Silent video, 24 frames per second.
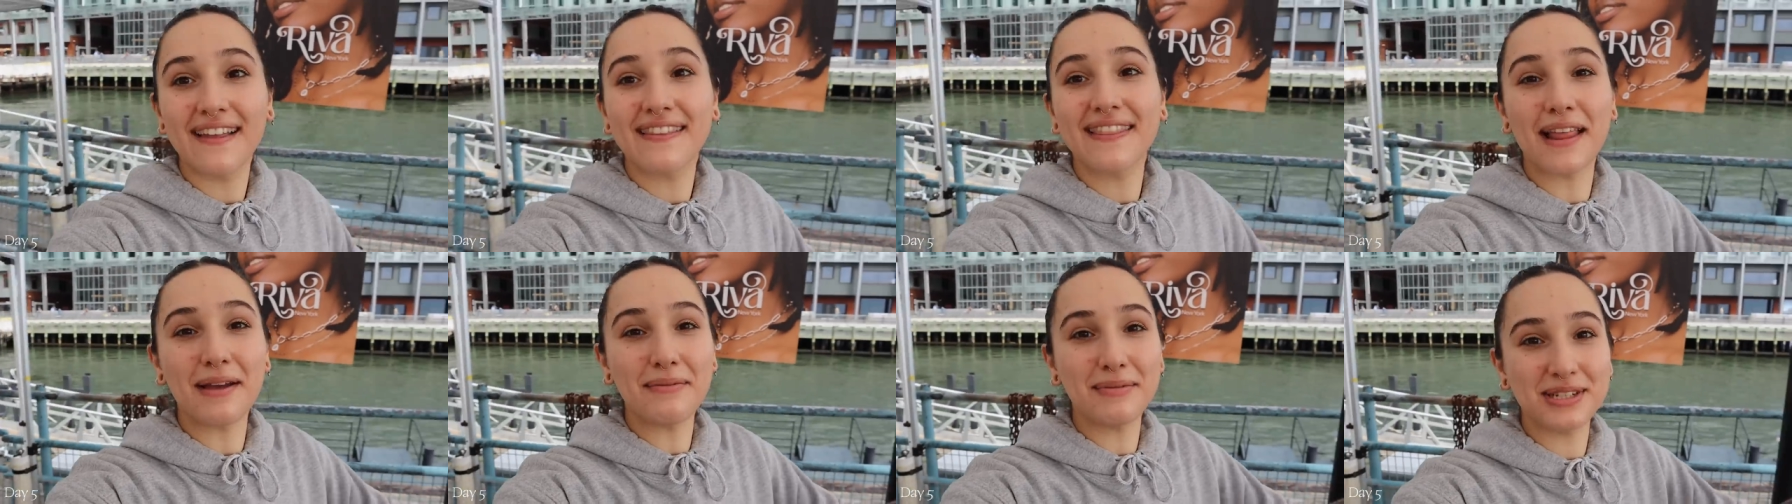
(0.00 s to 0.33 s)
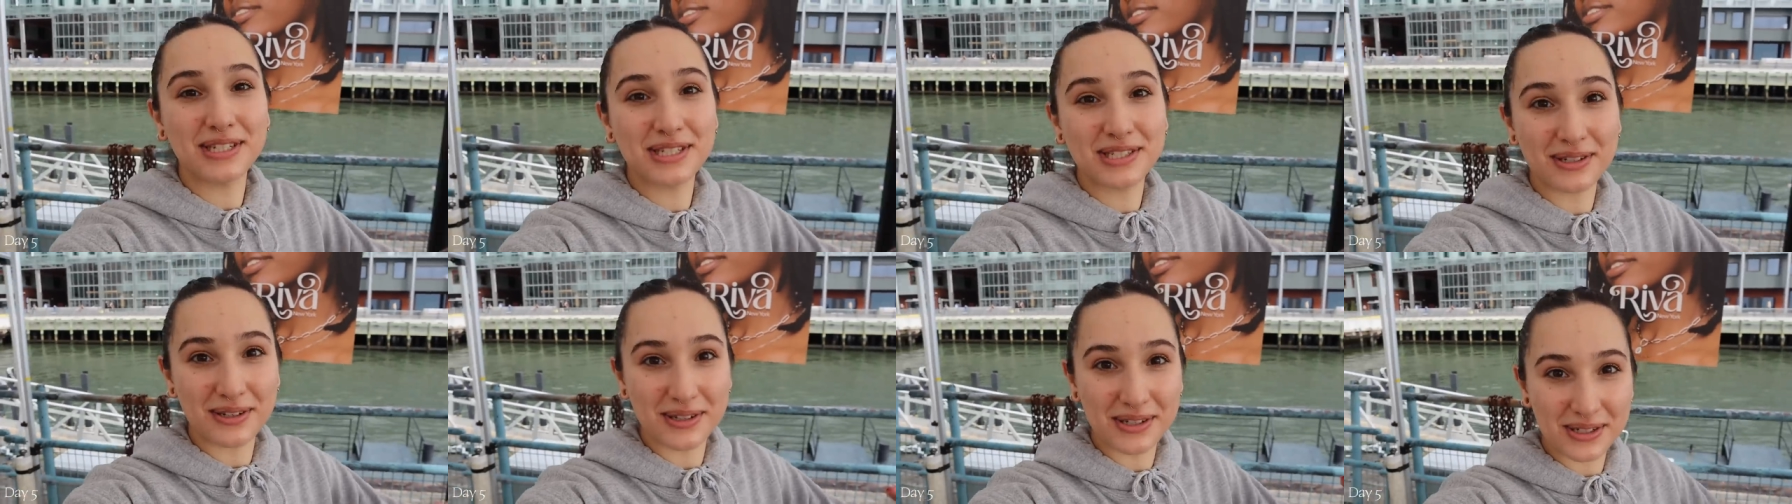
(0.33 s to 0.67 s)
Let
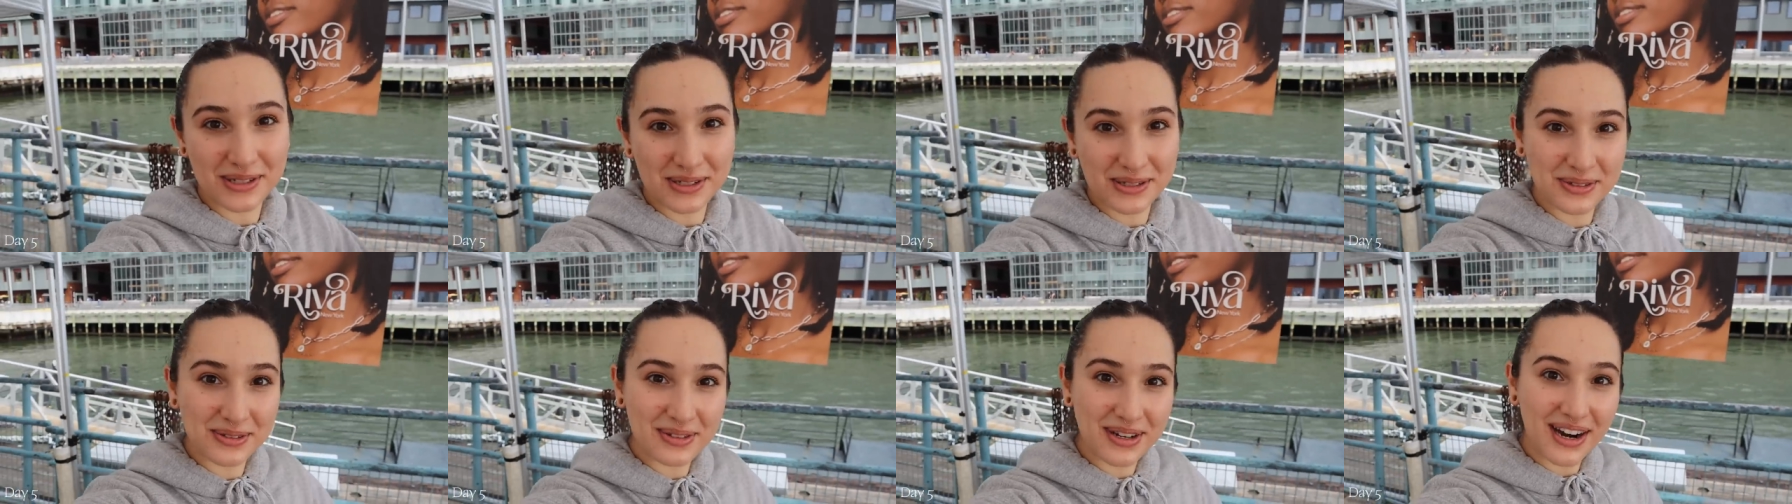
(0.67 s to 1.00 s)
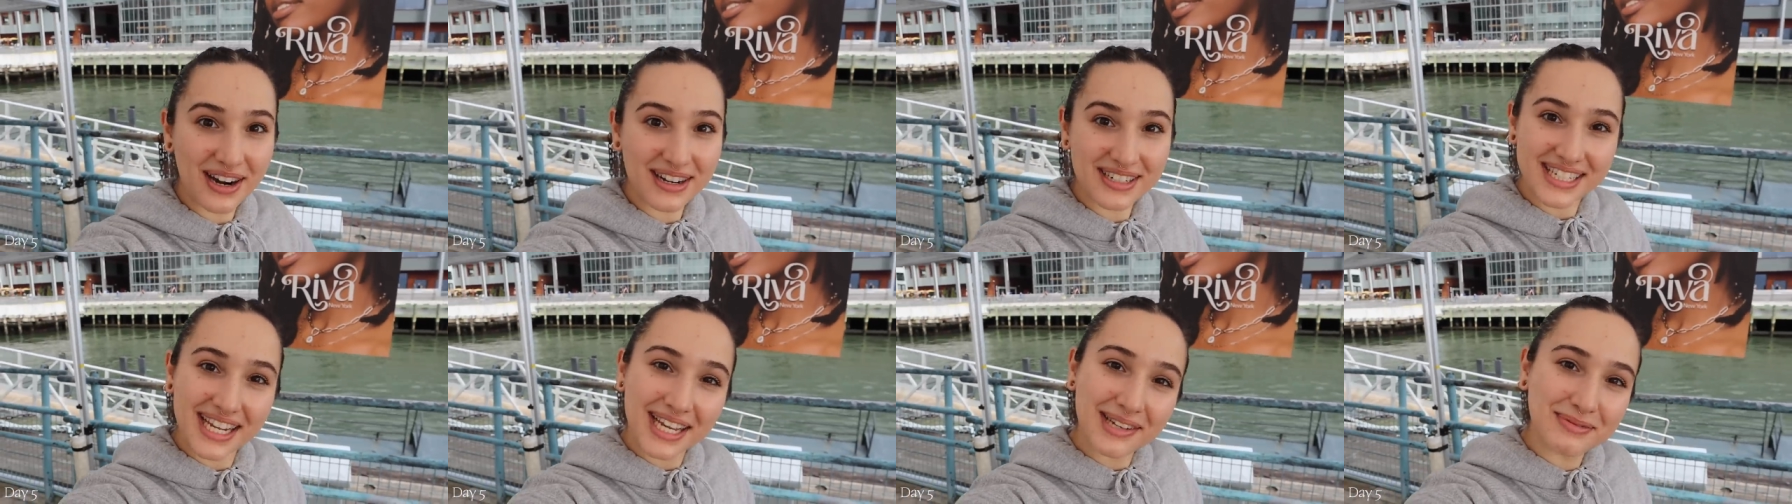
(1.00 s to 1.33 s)
me show you
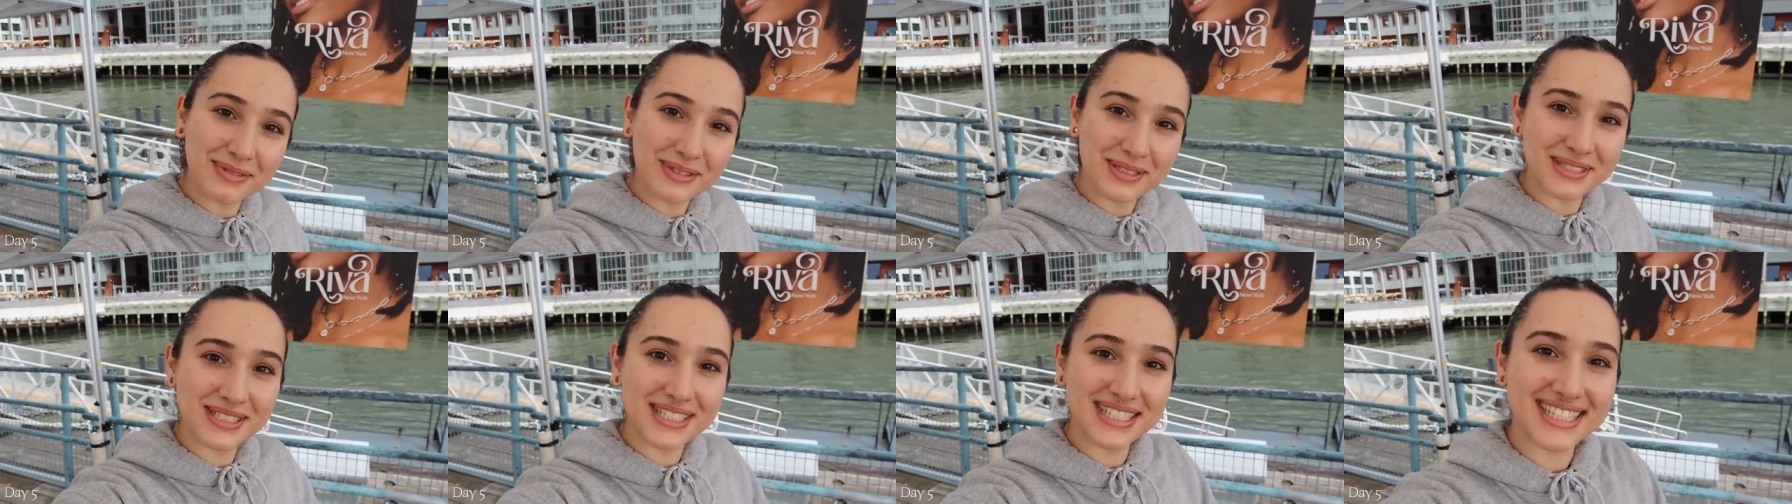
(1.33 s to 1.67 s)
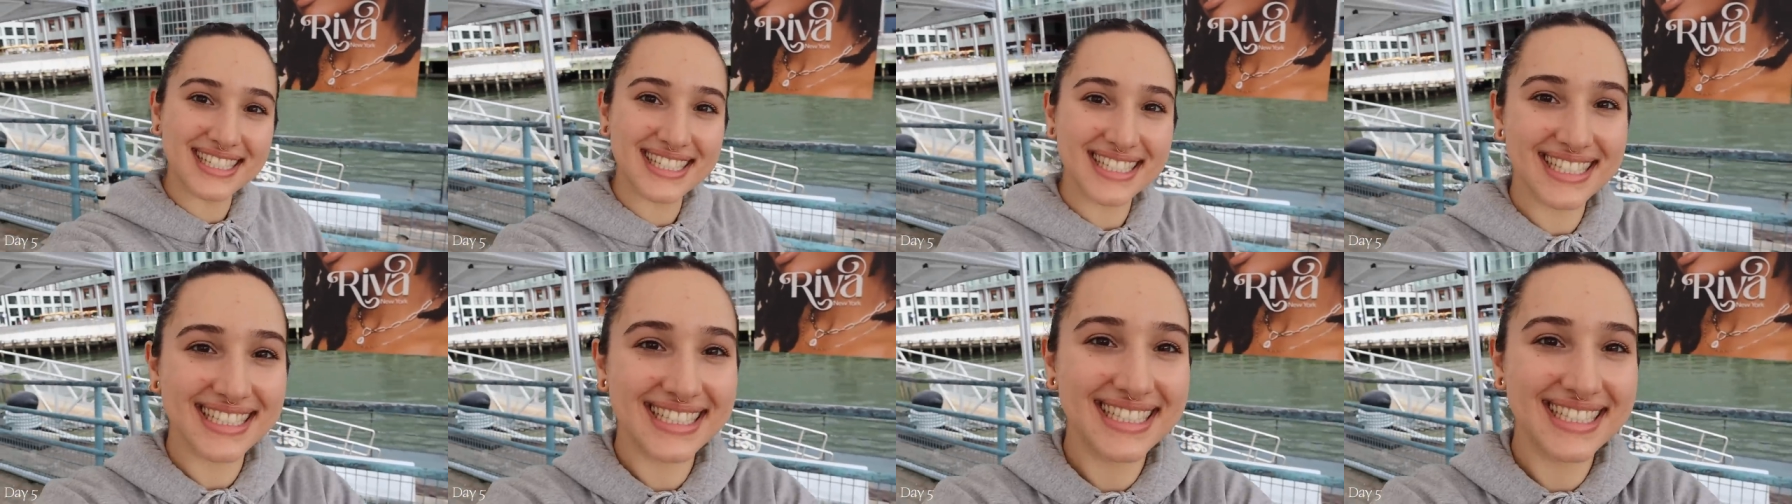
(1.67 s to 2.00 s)
our tables.